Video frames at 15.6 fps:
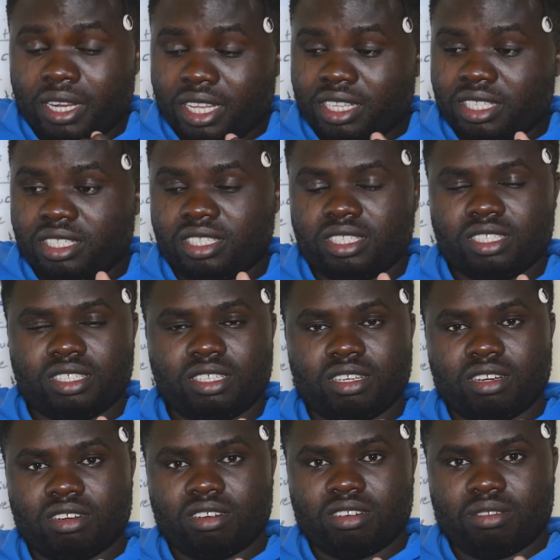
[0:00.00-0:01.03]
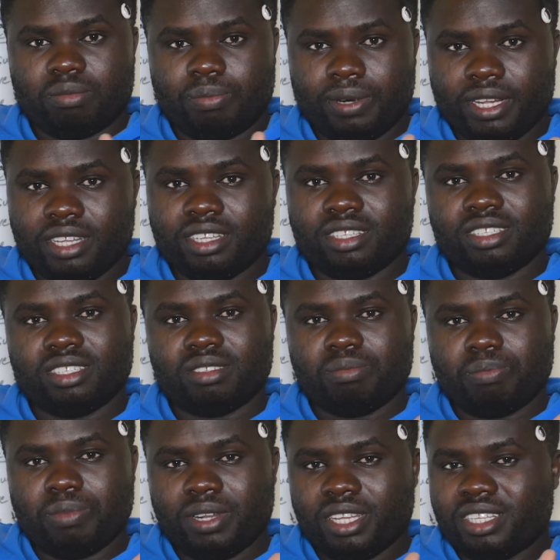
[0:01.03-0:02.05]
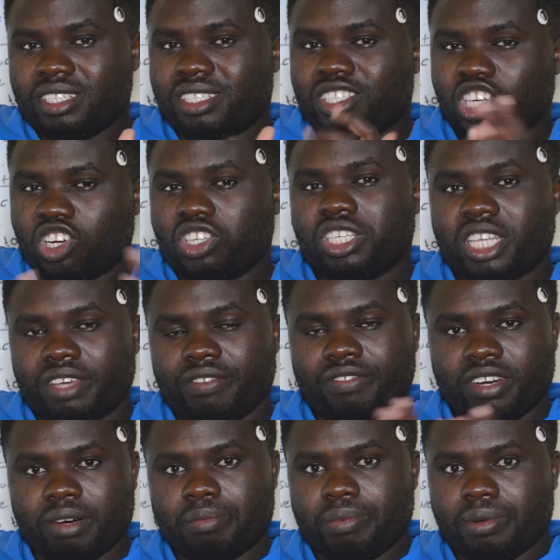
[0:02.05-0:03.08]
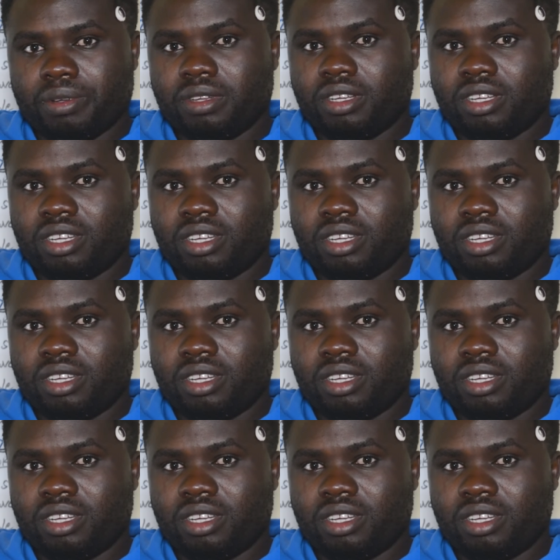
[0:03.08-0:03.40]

please, please, please don't give up.